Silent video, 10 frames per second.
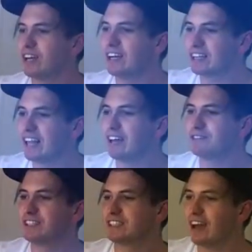Doug
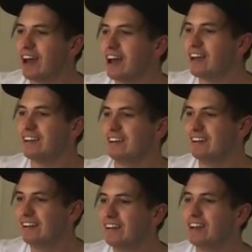loves a dart.
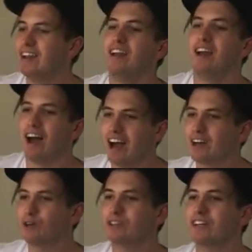
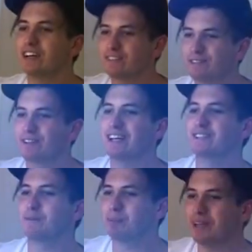Uncle Doug
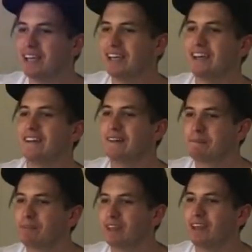loves a beer.
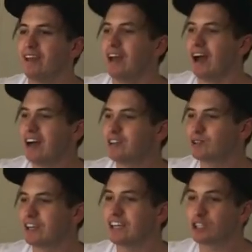
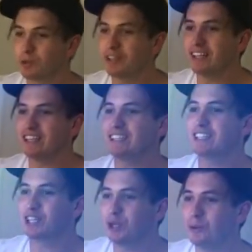Uncle Doug's really
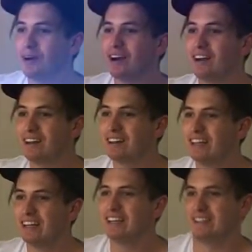insecure.
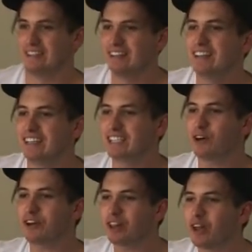He's
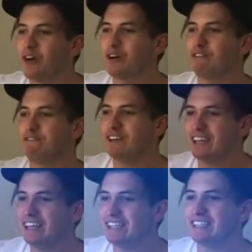got a lot of
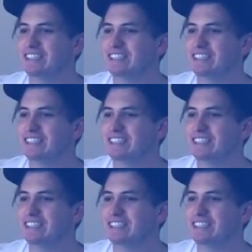fears.